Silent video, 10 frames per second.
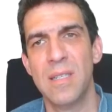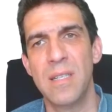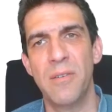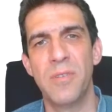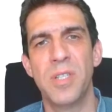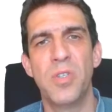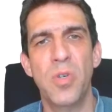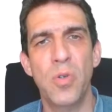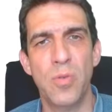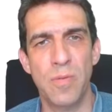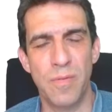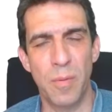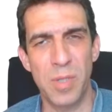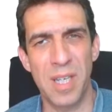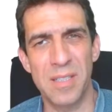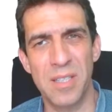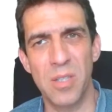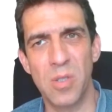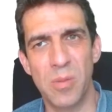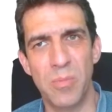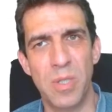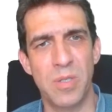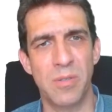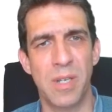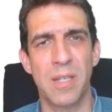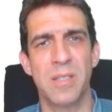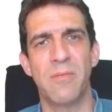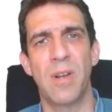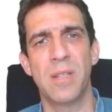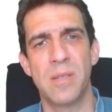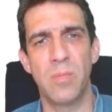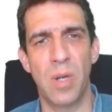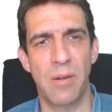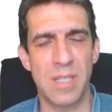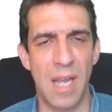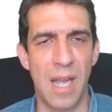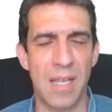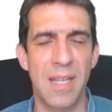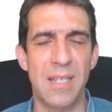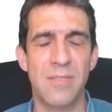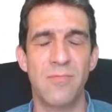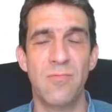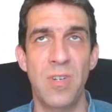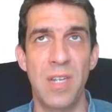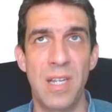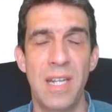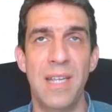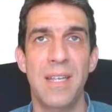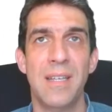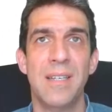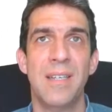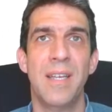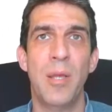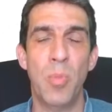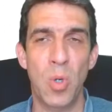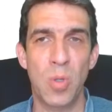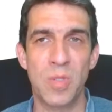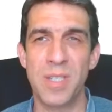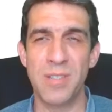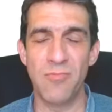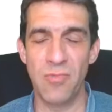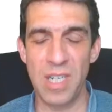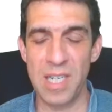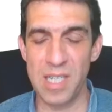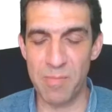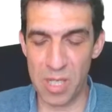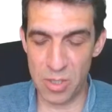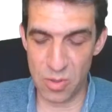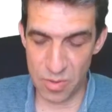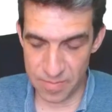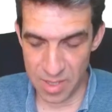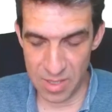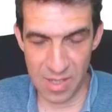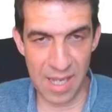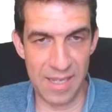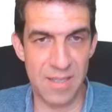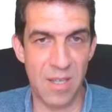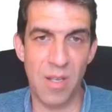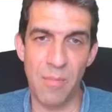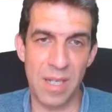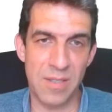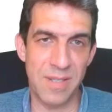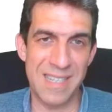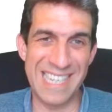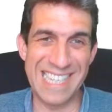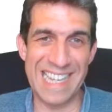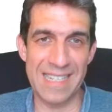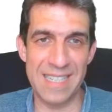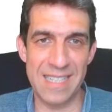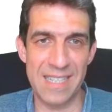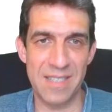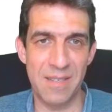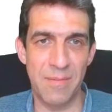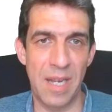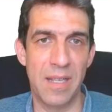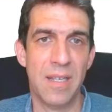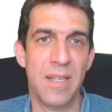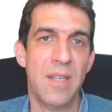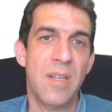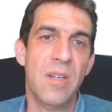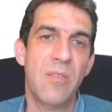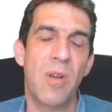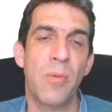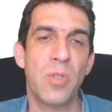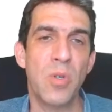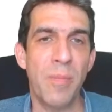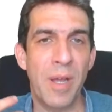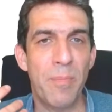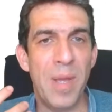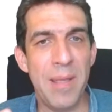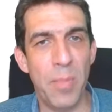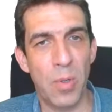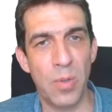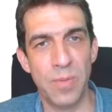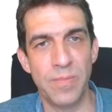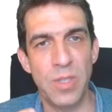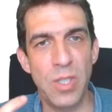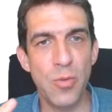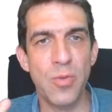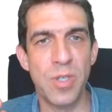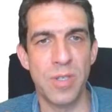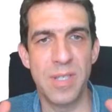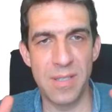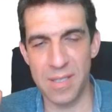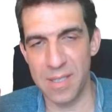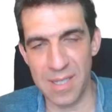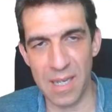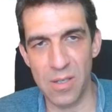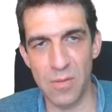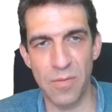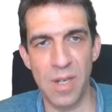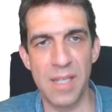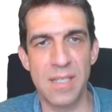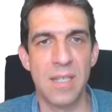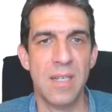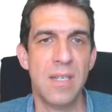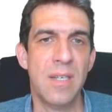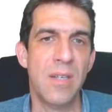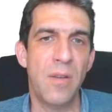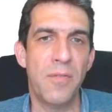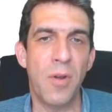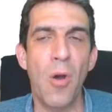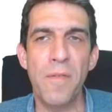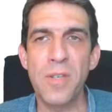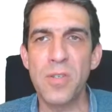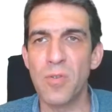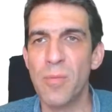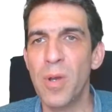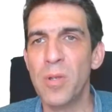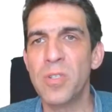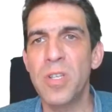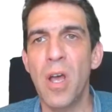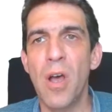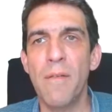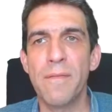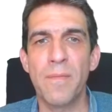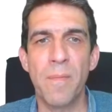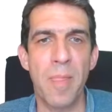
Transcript: there is a tool for protecting your computer against a ransomware attack. It's really important. It's really special. Okay, I'll come back to the exact details in a minute. Right, we're talking about people, users is the technical phrase. For office or remote staff,